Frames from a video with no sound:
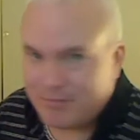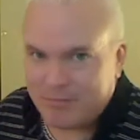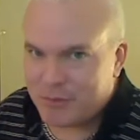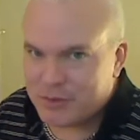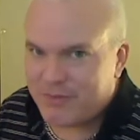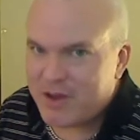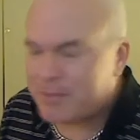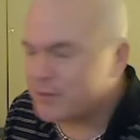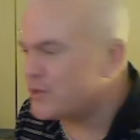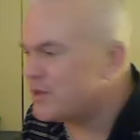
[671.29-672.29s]
Most
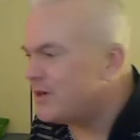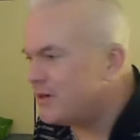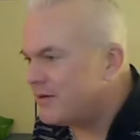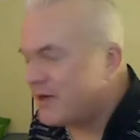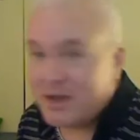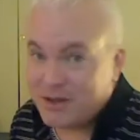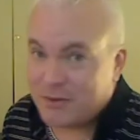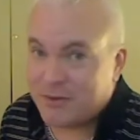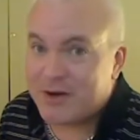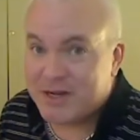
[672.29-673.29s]
vapors do, and
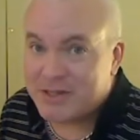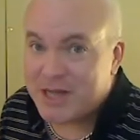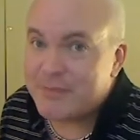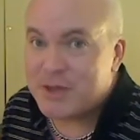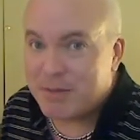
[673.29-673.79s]
you'll learn it saves you